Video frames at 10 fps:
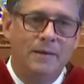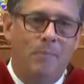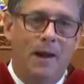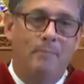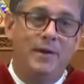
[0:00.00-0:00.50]

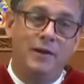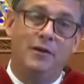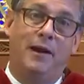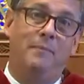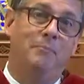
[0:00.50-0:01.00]
by pier
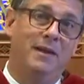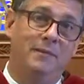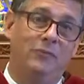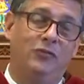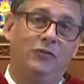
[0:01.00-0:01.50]
and
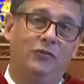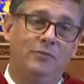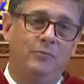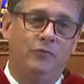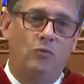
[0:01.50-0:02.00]
beam systems